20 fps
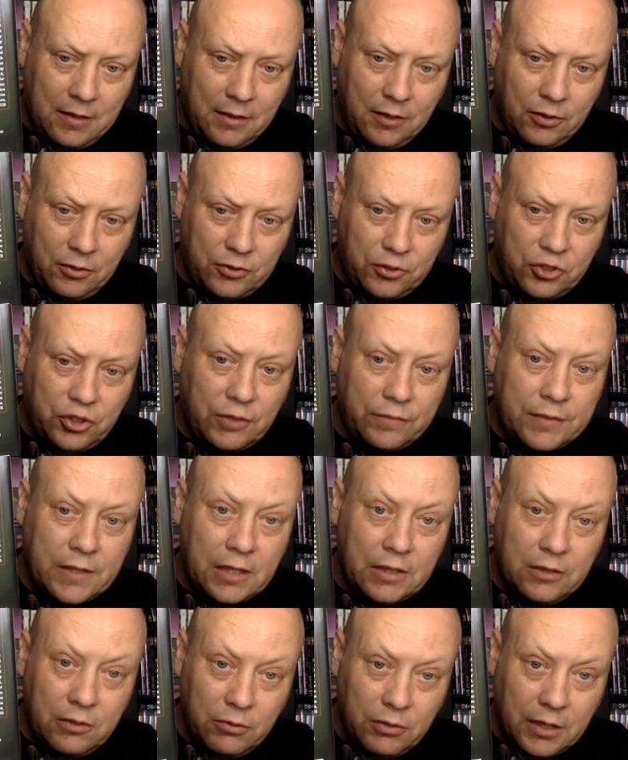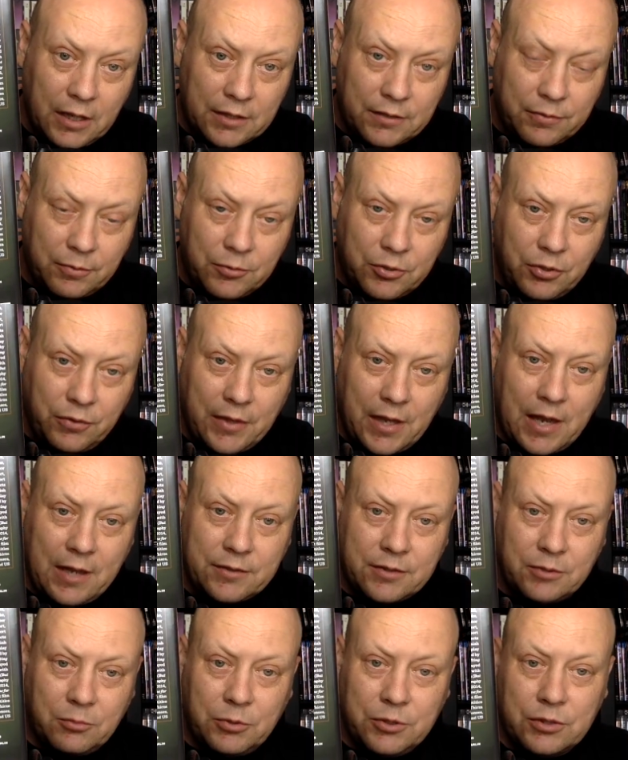There's Shifting Units from
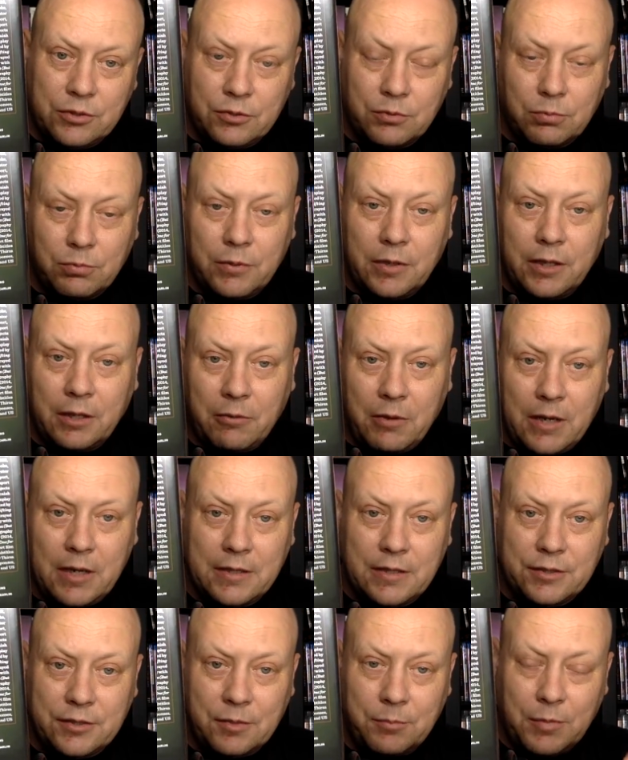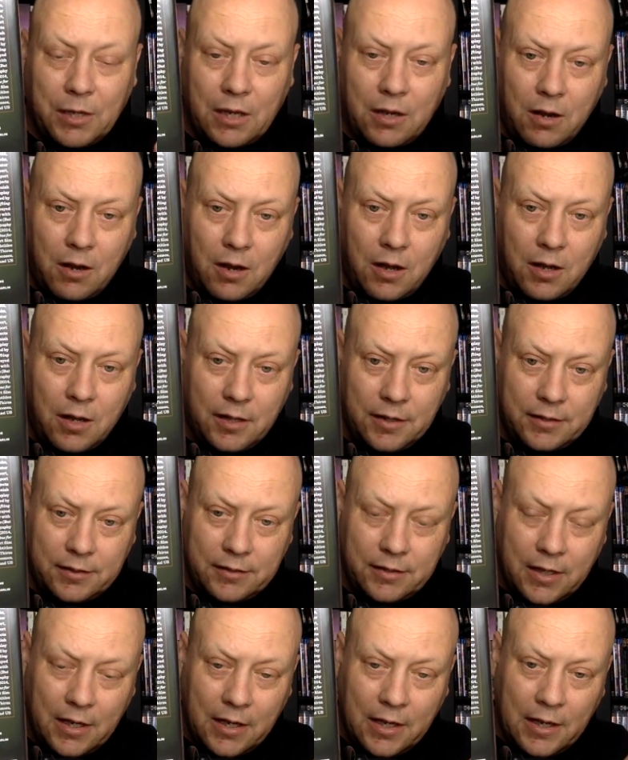2000, which is a really great addition
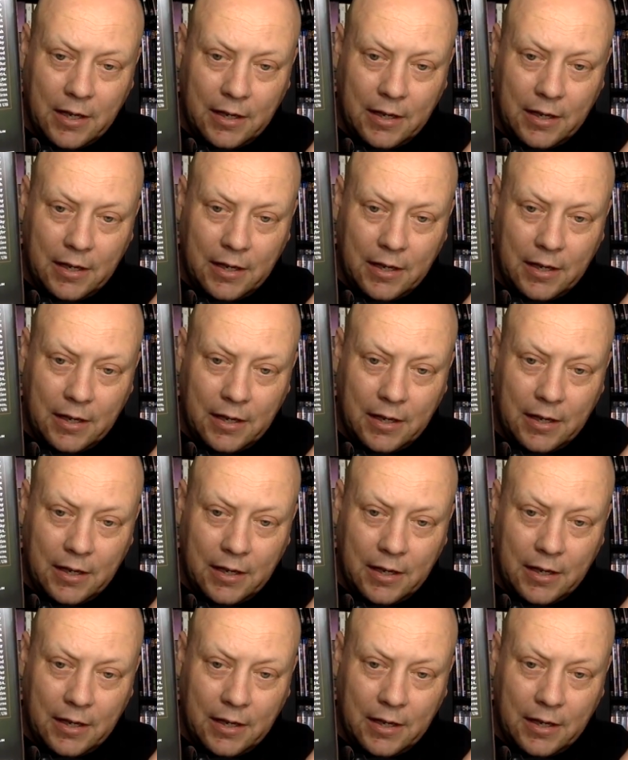because